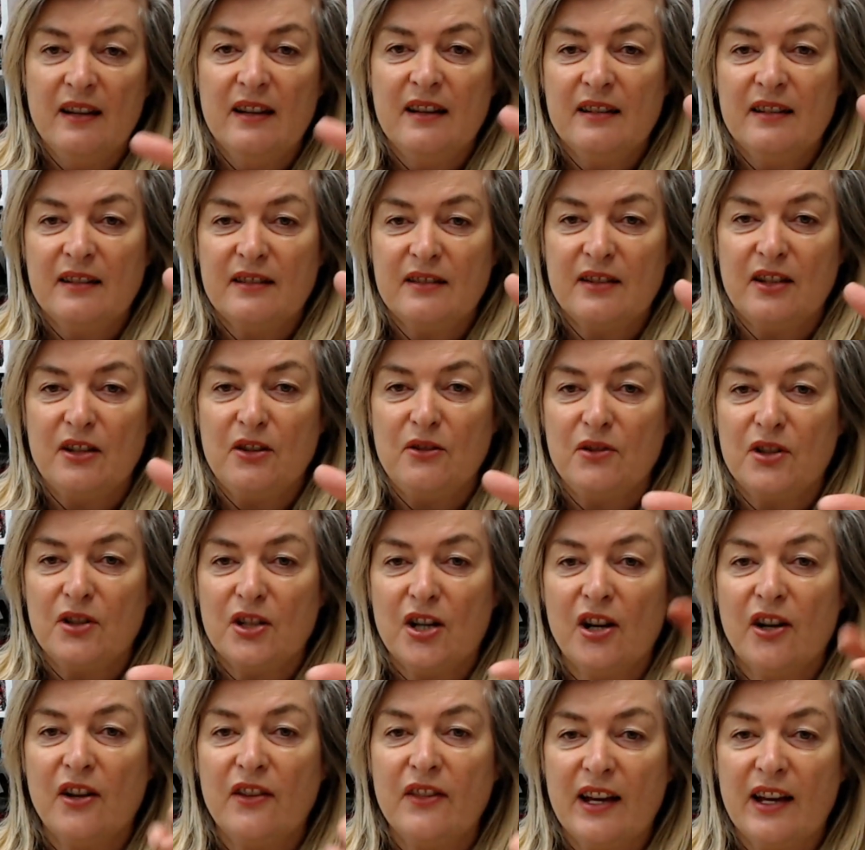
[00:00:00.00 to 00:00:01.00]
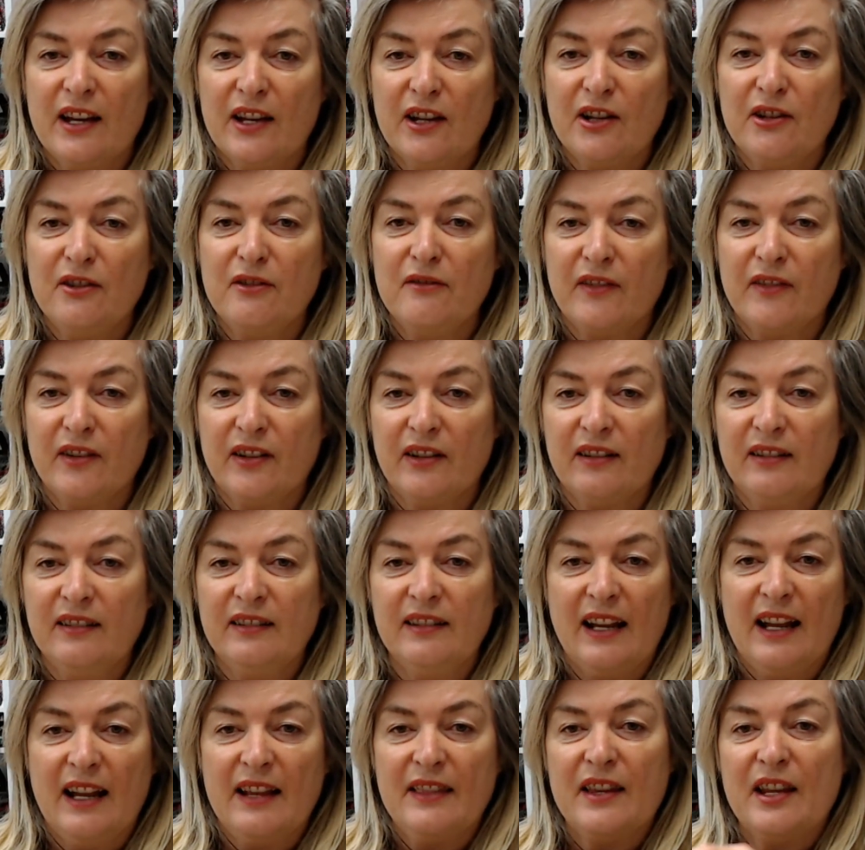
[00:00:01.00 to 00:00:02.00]
So you turn that over
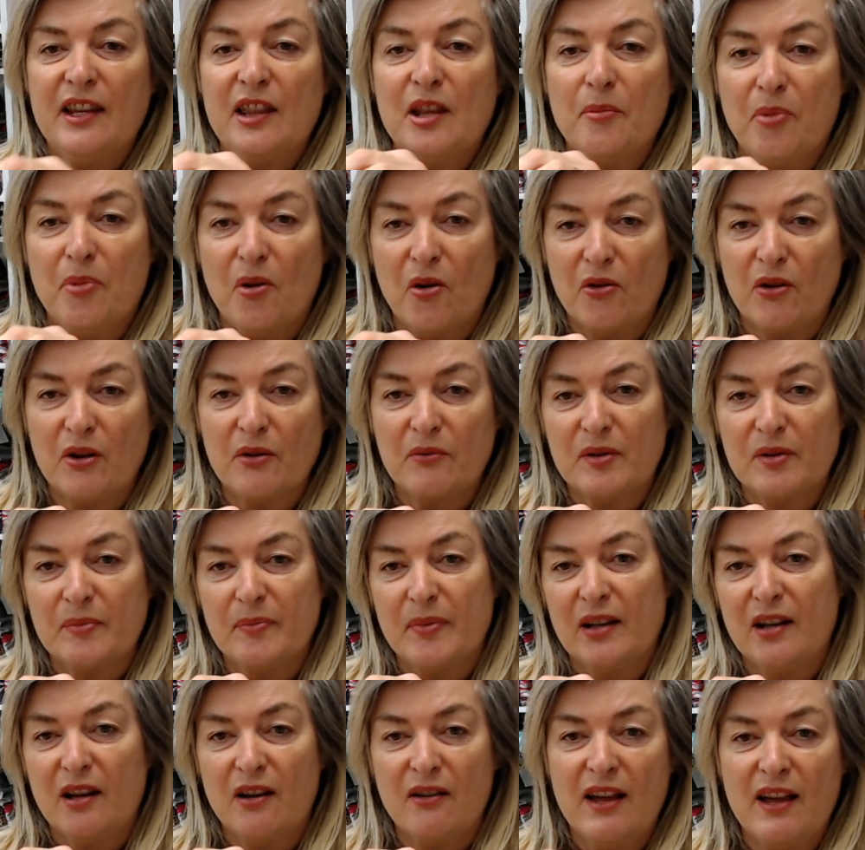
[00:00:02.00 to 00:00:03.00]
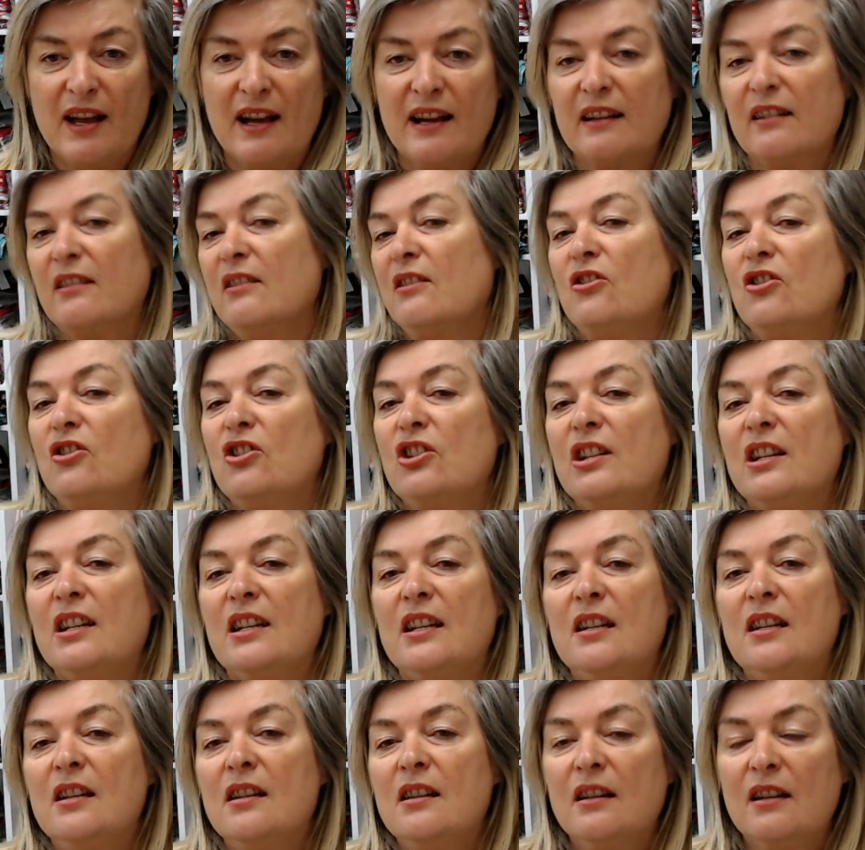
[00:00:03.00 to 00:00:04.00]
and then the pocket was below that, and
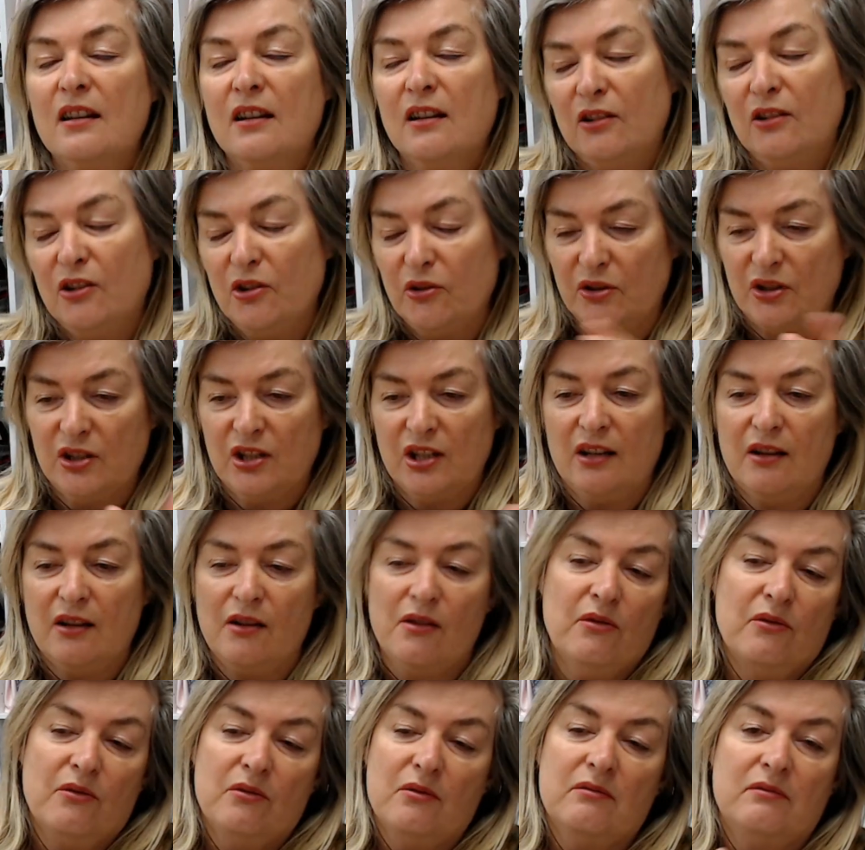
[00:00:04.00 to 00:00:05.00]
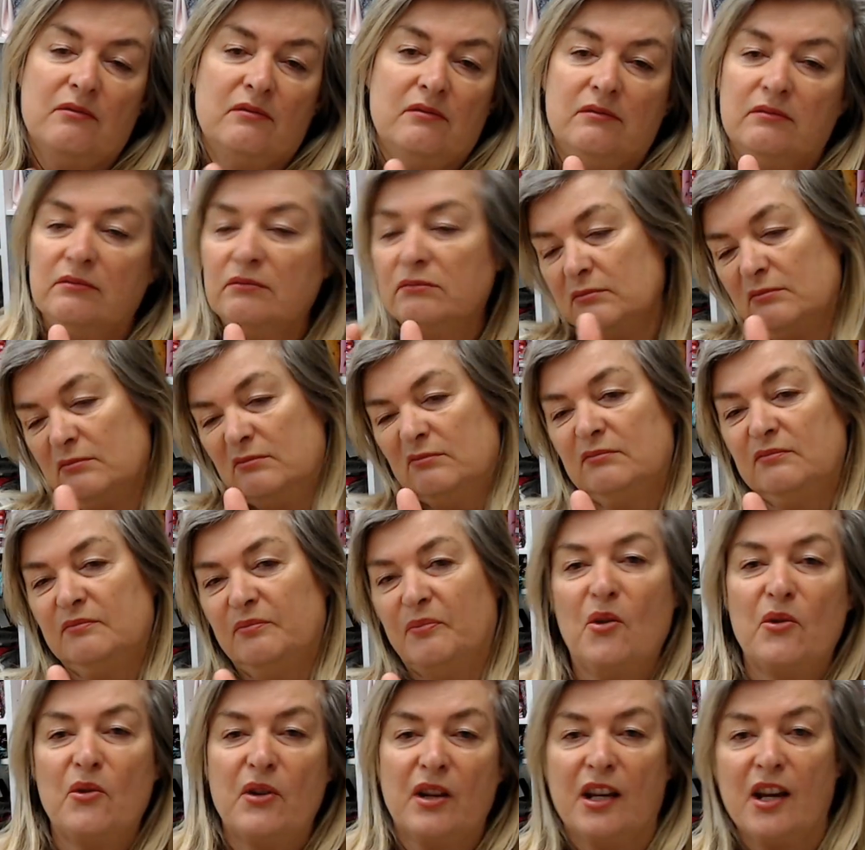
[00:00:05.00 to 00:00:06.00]
she looked at it and thought, oh,
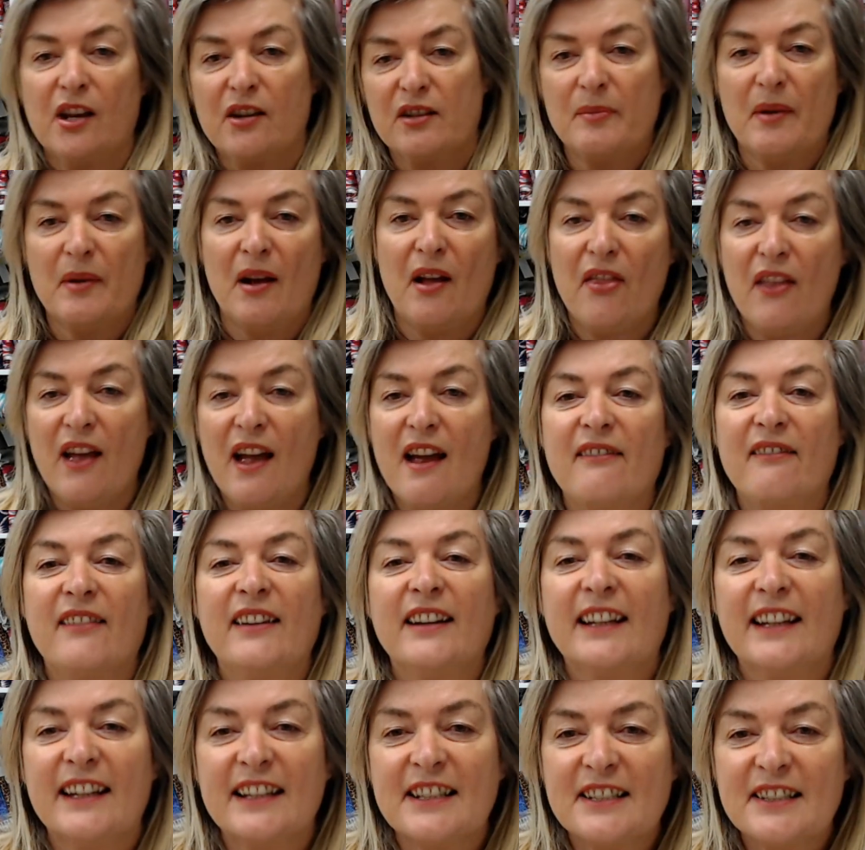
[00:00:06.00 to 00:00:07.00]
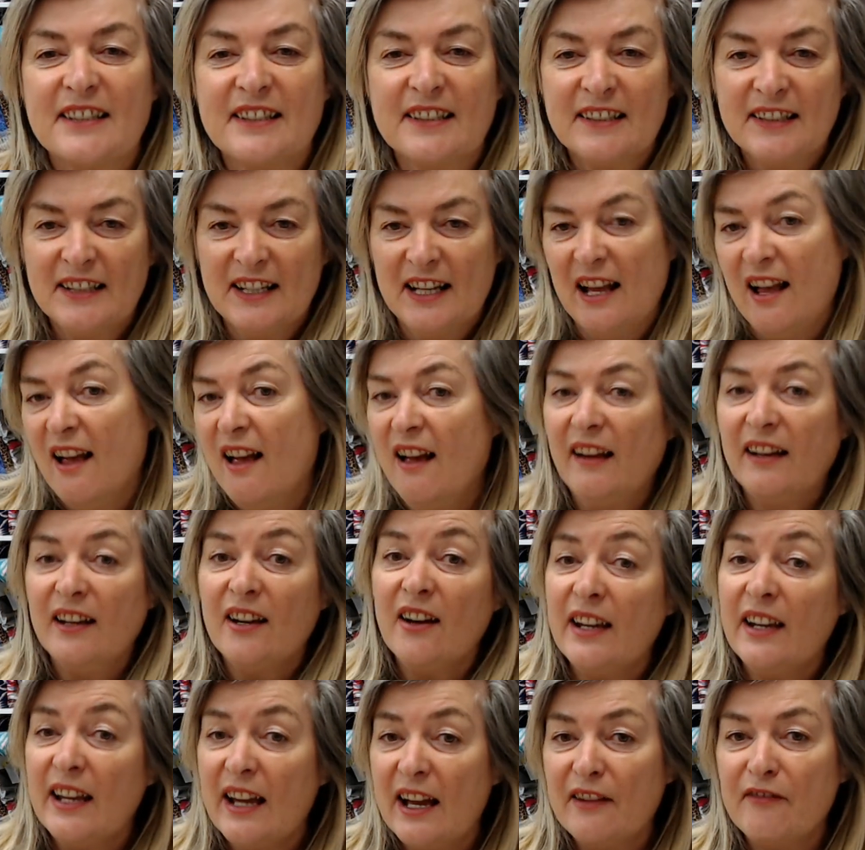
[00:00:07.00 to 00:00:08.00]
pocket goes about there, I guess. And I
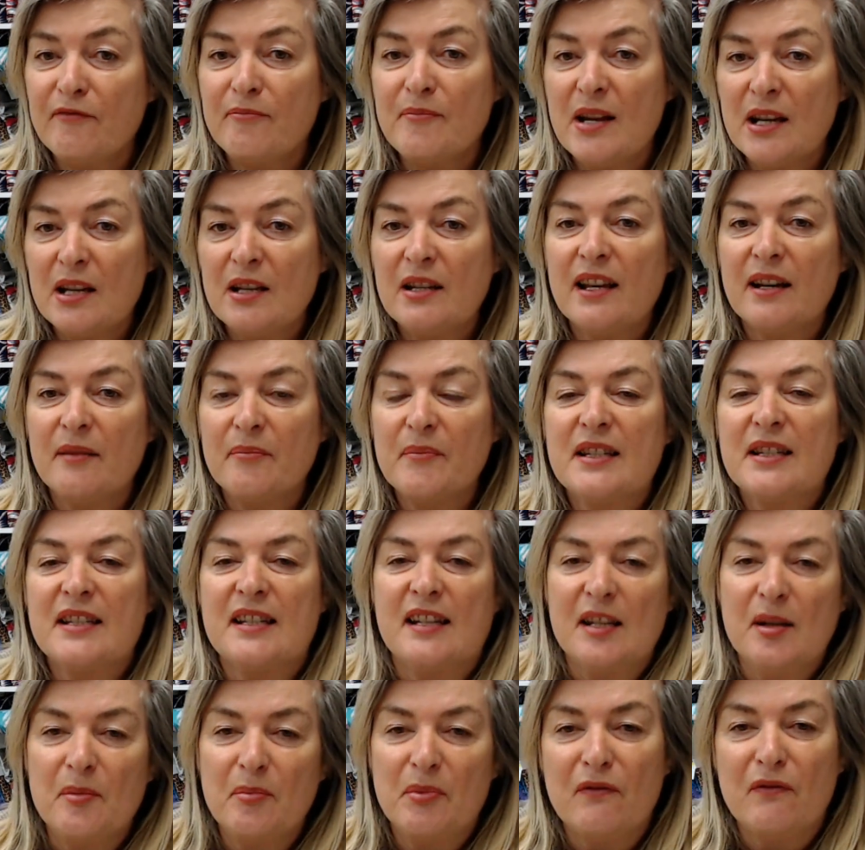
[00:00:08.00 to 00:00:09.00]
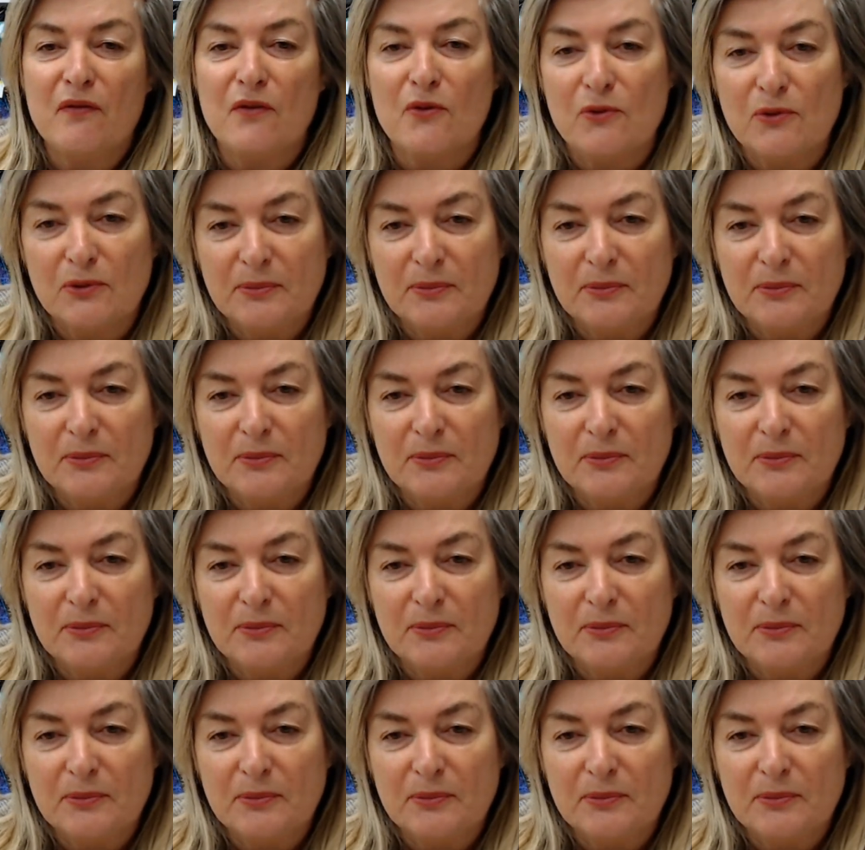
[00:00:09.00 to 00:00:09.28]
have made that mistake before.